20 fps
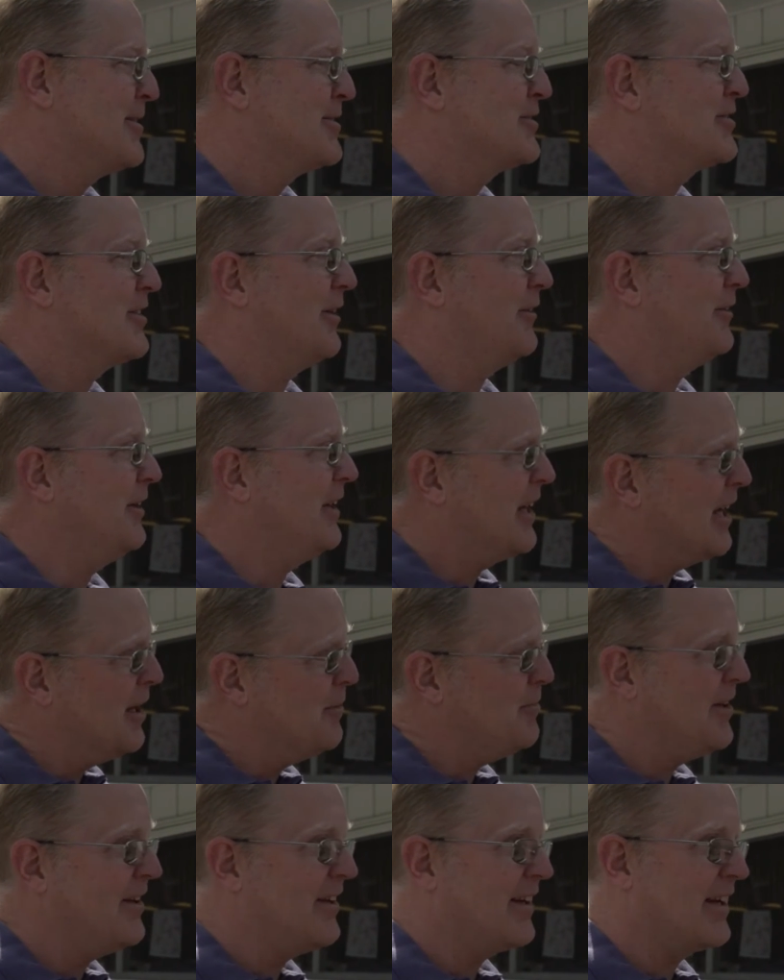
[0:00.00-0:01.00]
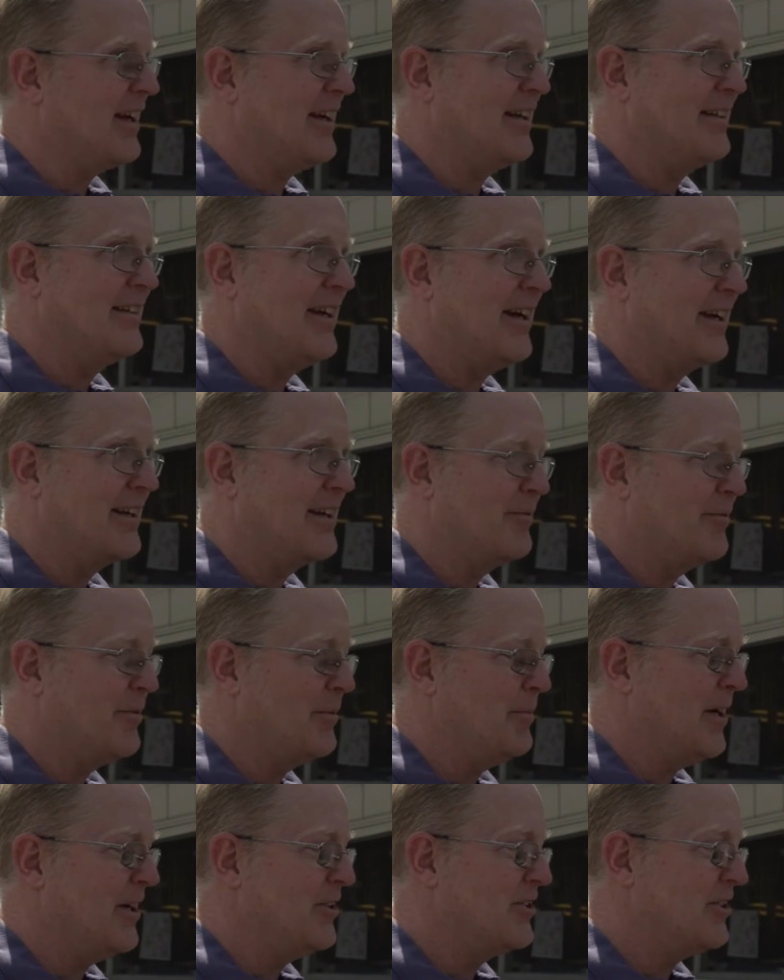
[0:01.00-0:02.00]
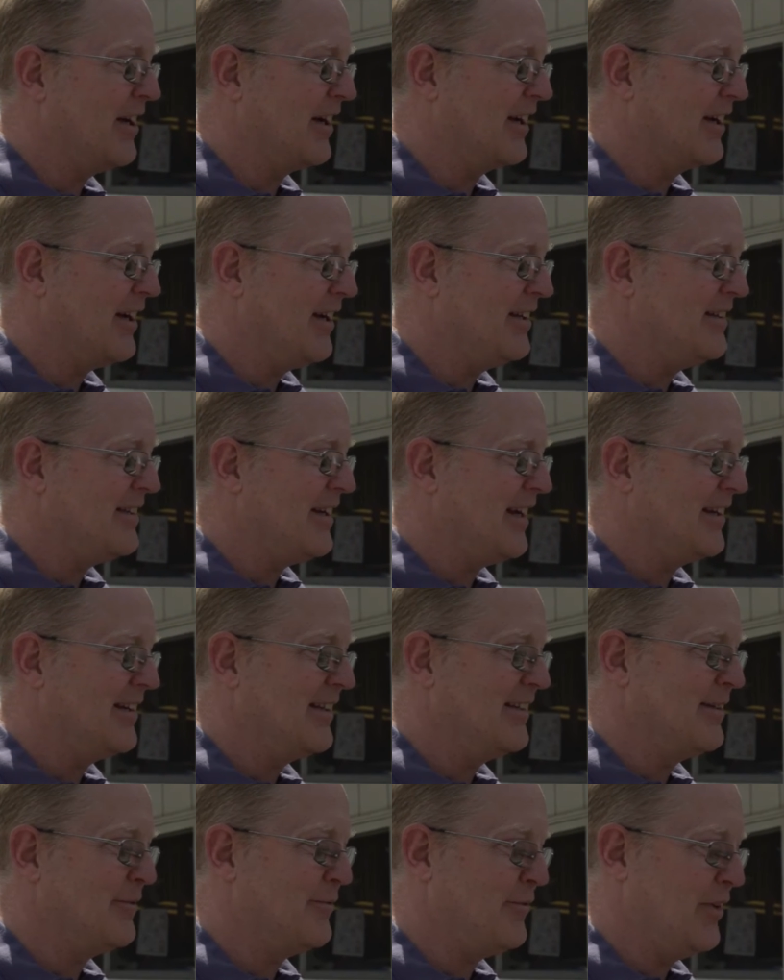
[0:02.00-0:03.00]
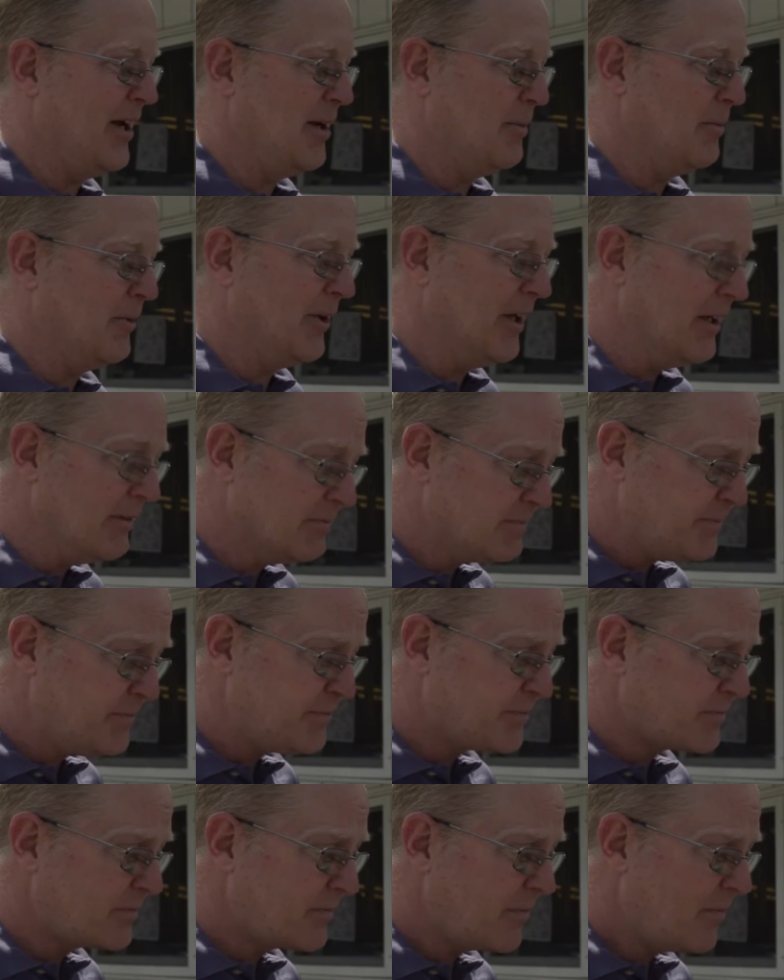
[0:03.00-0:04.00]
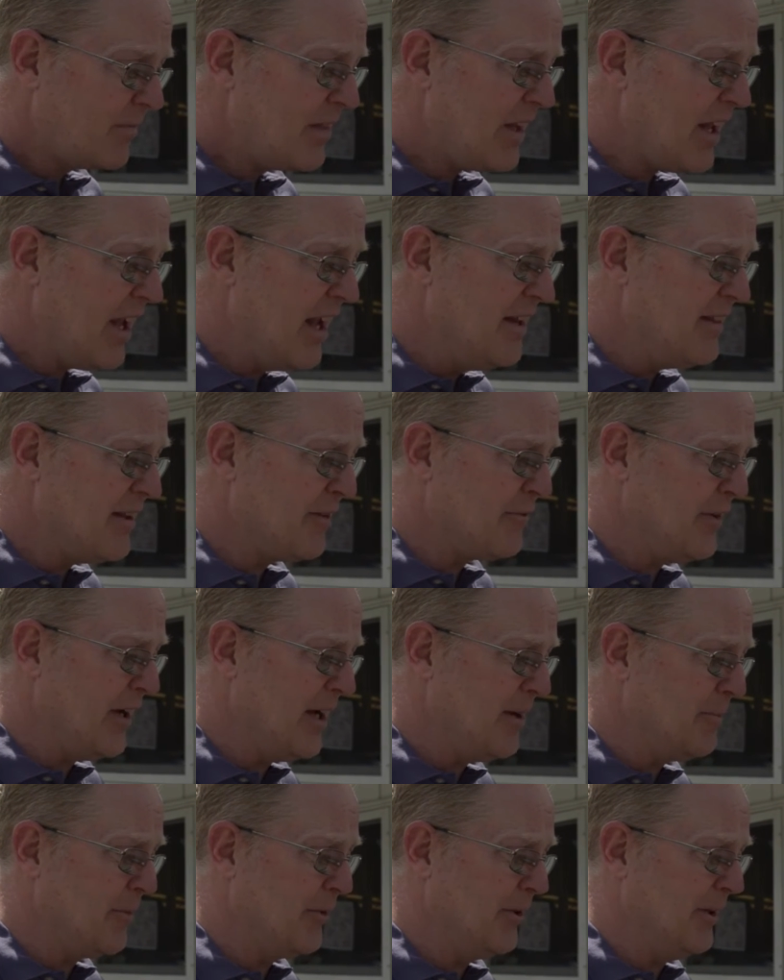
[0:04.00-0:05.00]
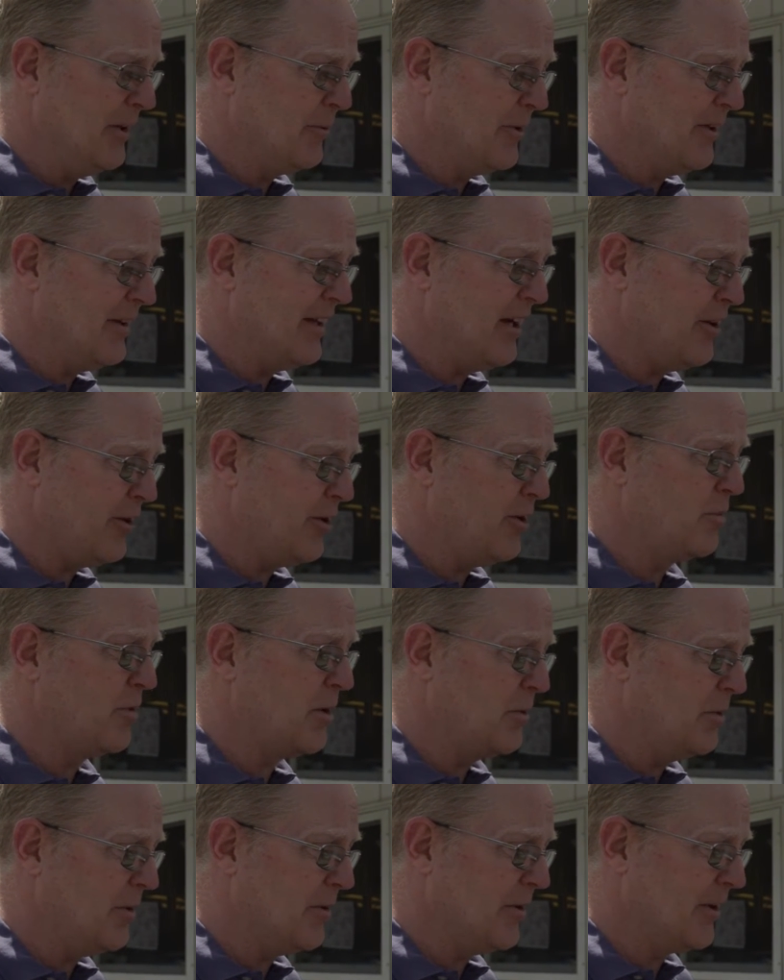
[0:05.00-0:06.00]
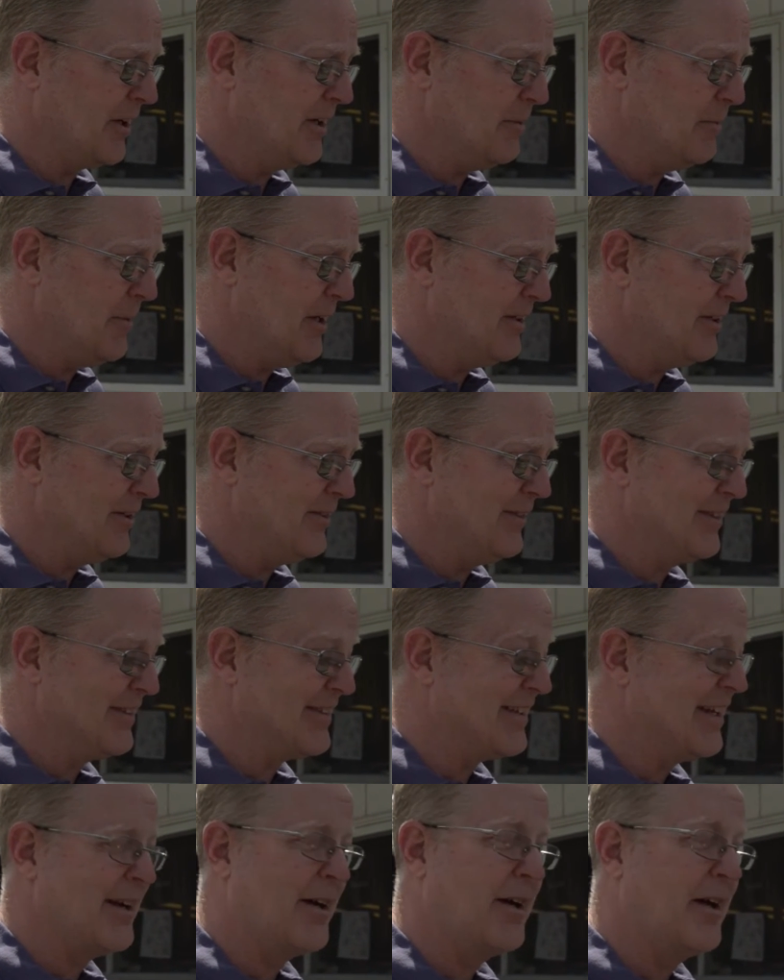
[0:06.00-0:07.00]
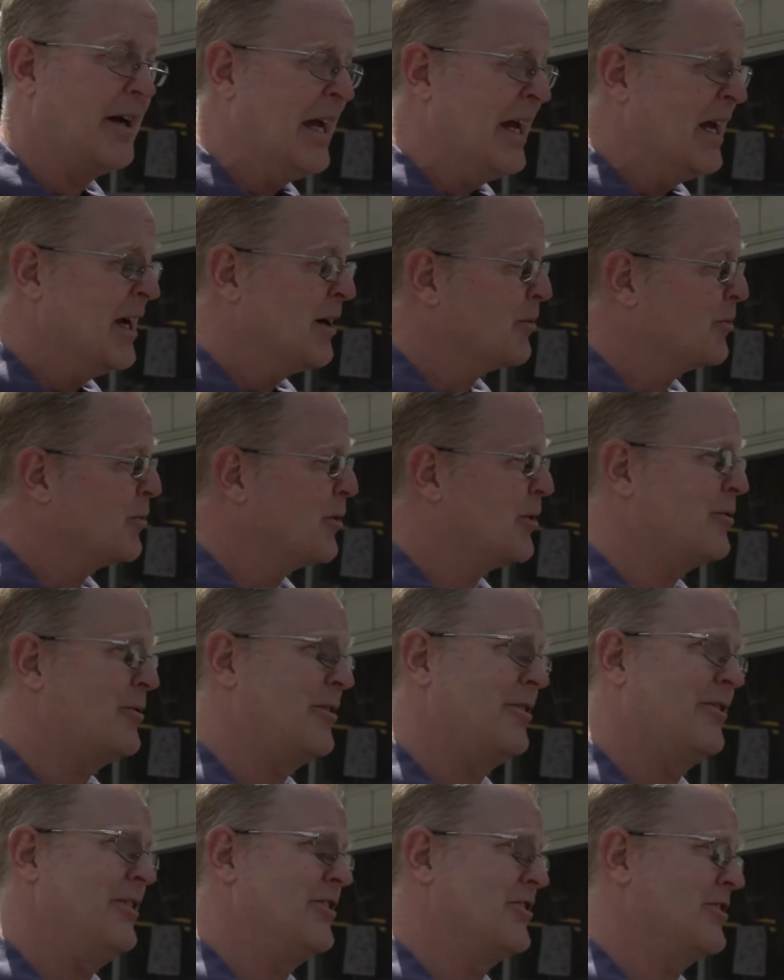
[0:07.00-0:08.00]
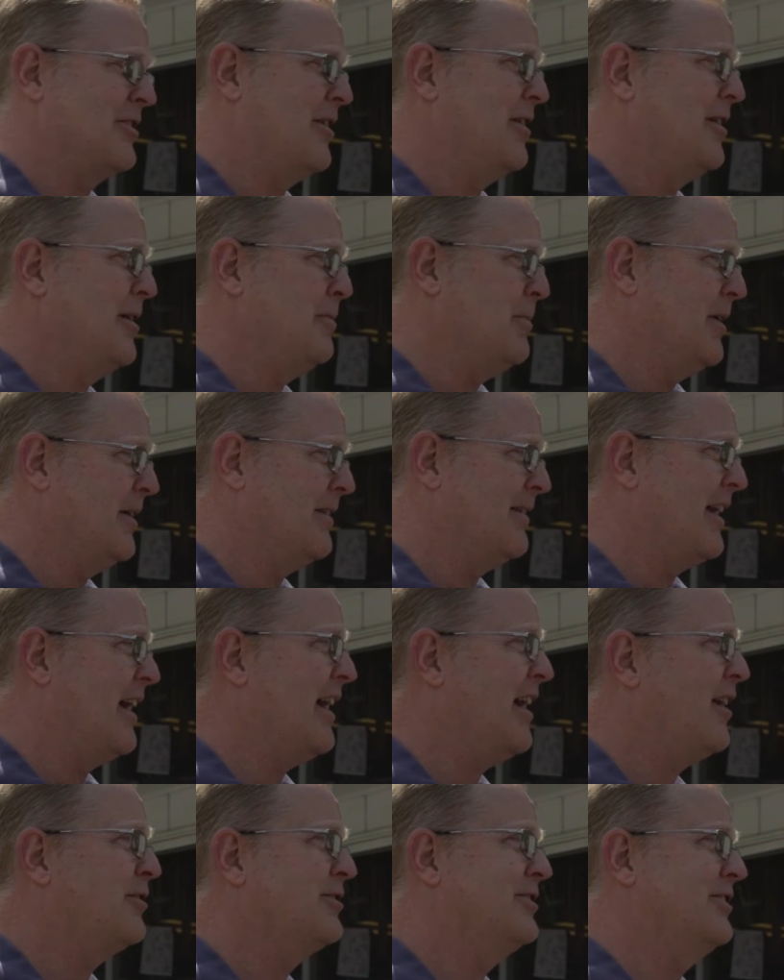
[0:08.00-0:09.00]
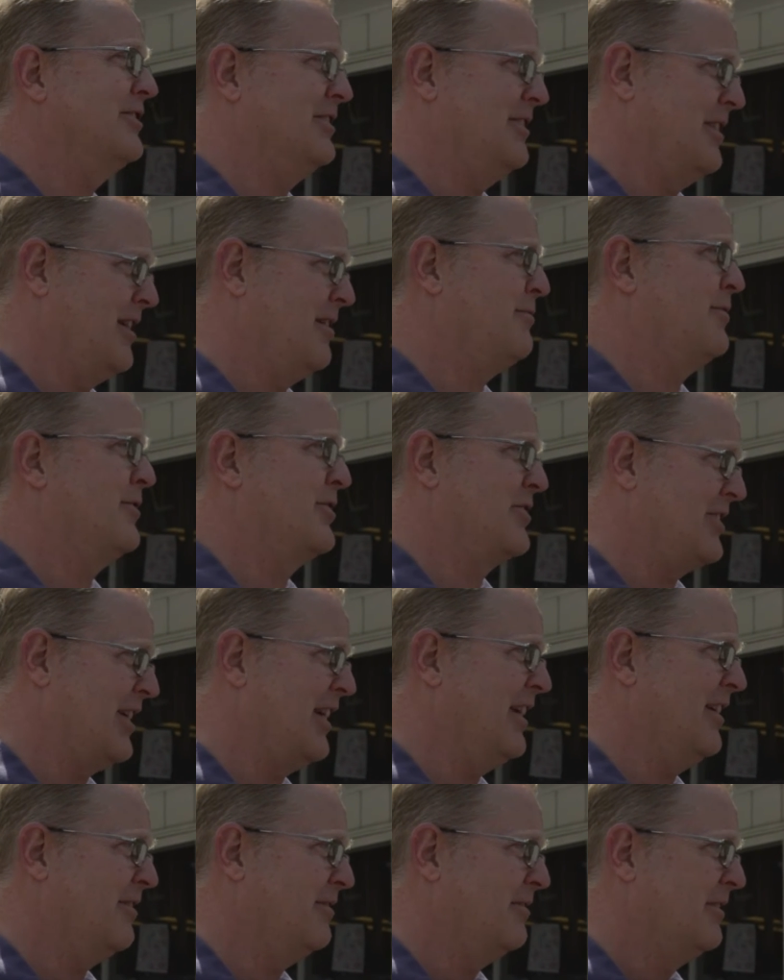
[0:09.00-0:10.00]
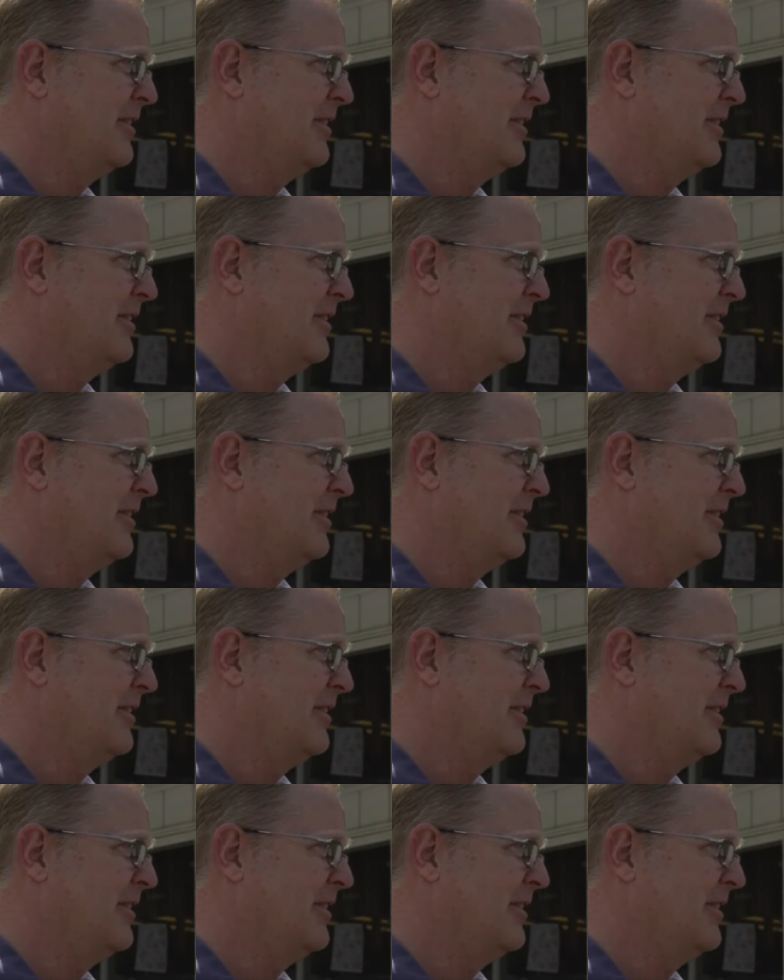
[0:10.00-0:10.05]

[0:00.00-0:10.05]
So he gave me the contact information. I contacted the family and the family, when they heard what we were going to be doing, said, uh, we're really sorry, but the house is not for sale.